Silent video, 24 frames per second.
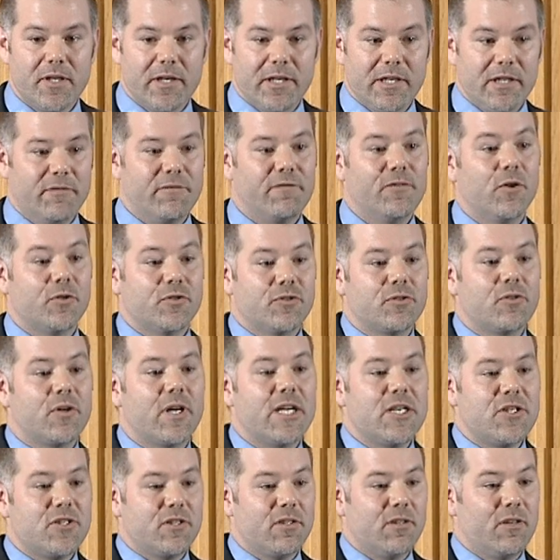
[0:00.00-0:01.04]
an
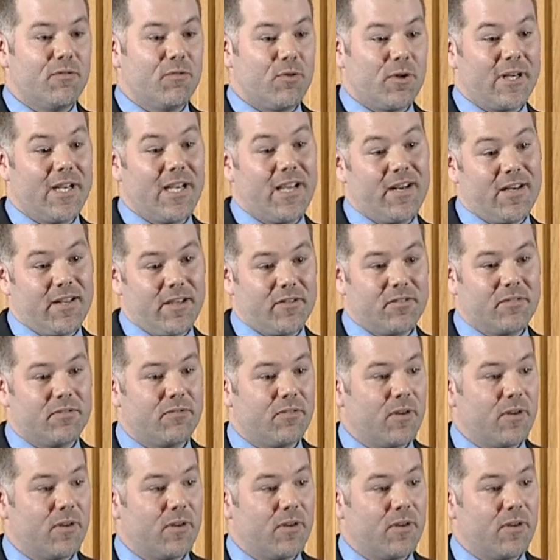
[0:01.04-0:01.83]
infiltration of organics